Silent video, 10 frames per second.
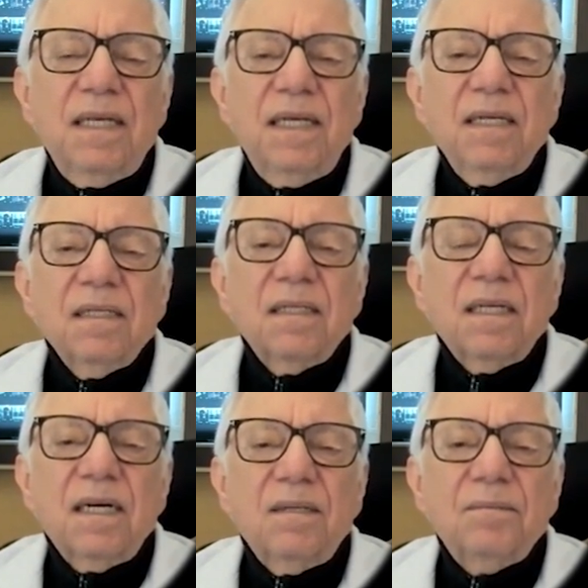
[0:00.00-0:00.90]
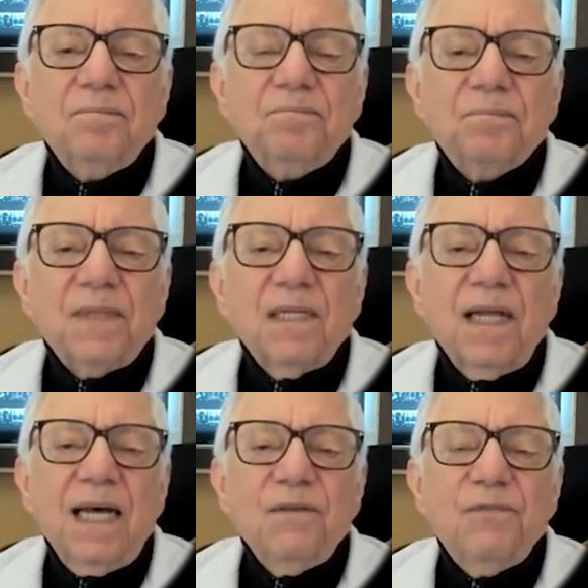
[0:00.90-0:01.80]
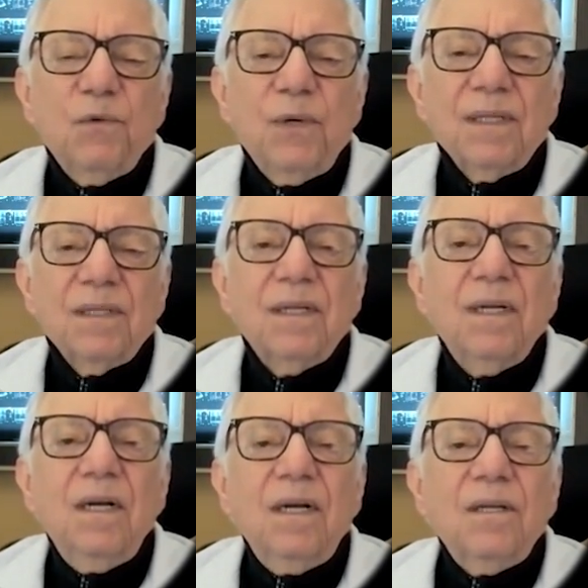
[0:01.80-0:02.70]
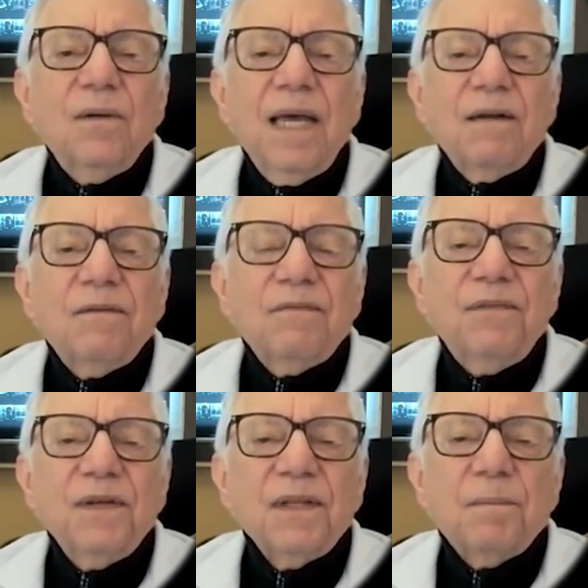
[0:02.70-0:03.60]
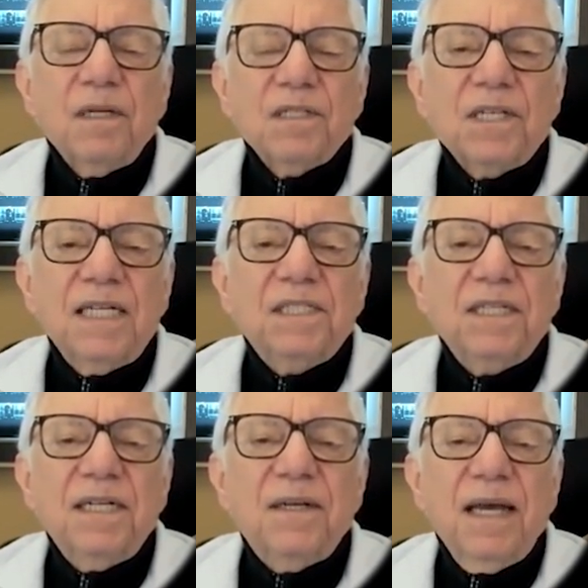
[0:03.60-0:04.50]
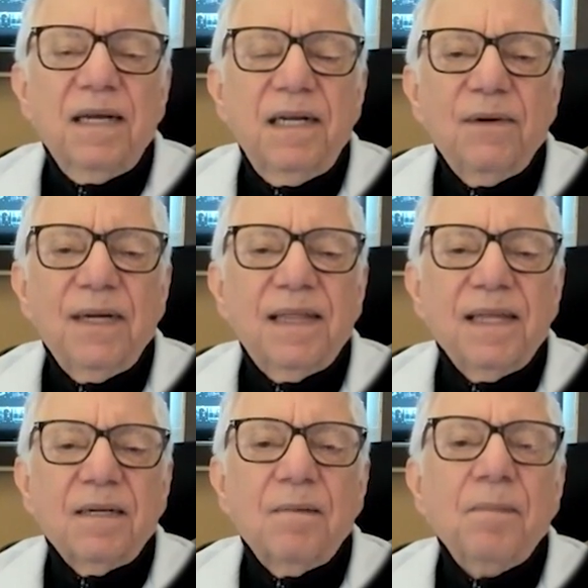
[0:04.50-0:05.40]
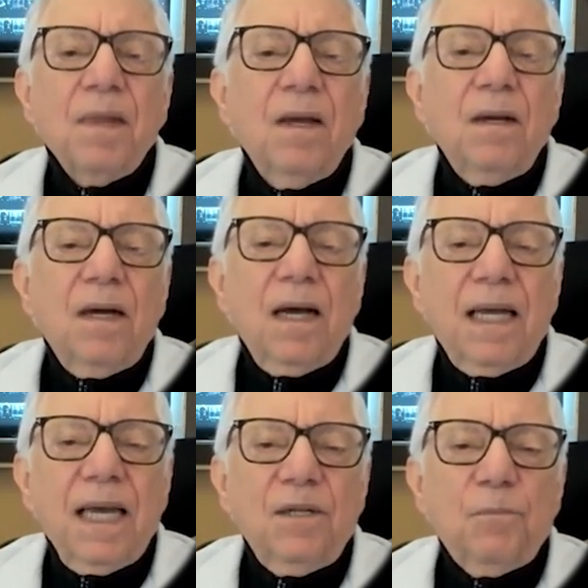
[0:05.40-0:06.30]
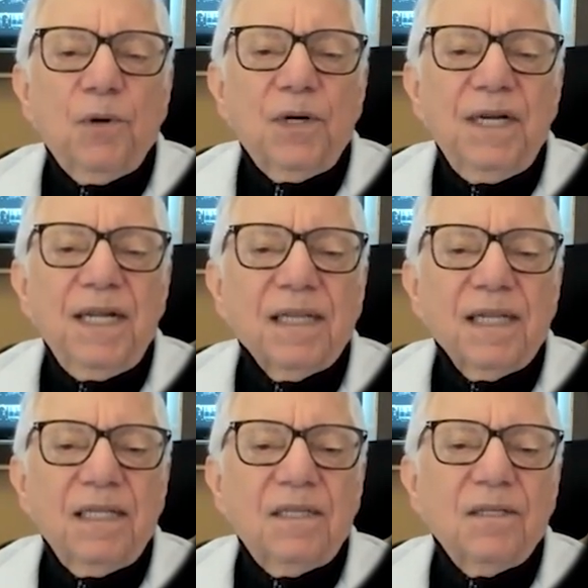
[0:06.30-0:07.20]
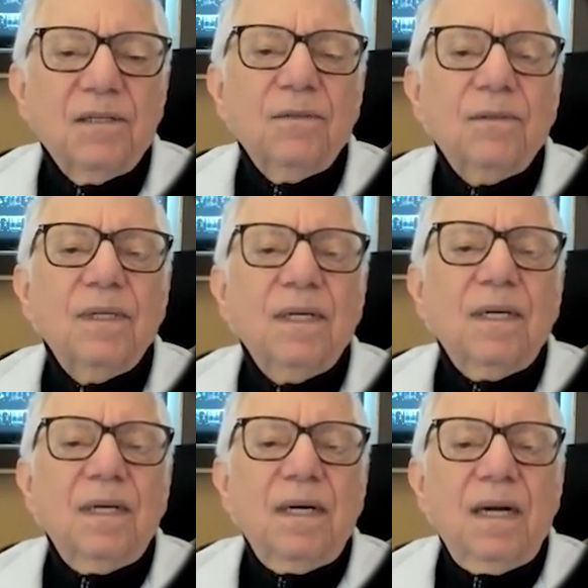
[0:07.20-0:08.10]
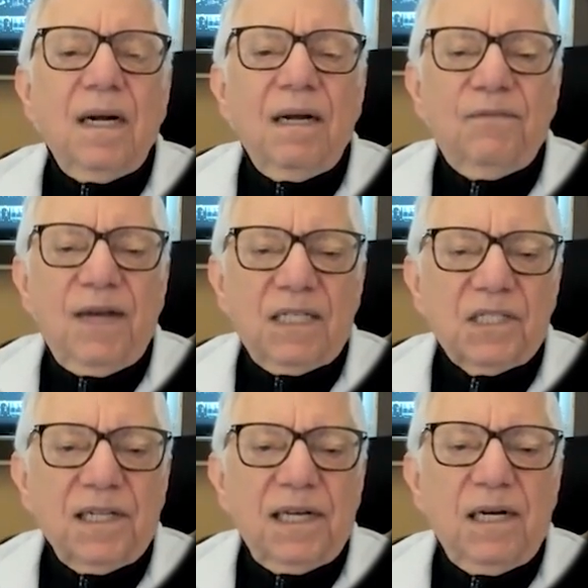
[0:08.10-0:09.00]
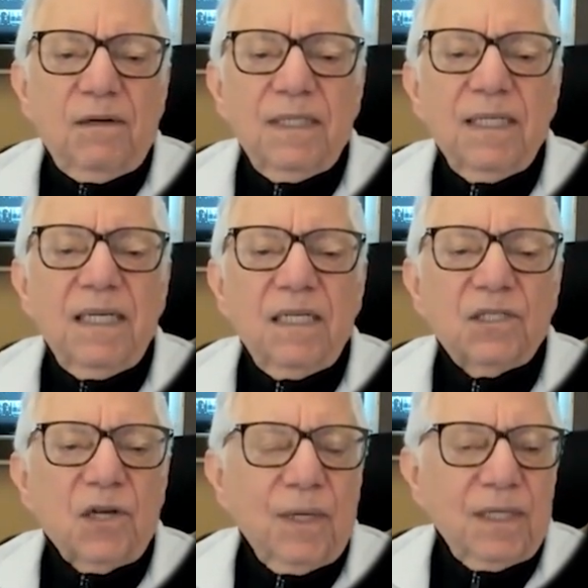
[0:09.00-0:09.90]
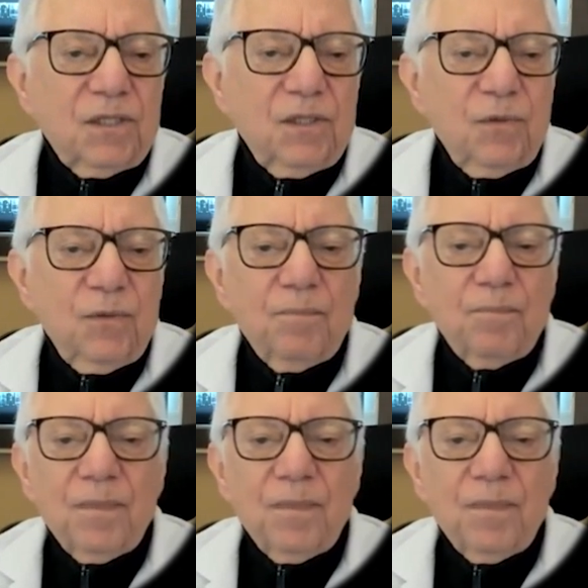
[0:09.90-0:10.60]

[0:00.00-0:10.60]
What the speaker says: healed clot, if you will, you can't feel the pulsation and you can't hear anything. Again, you put a needle into a vascular area, it's going to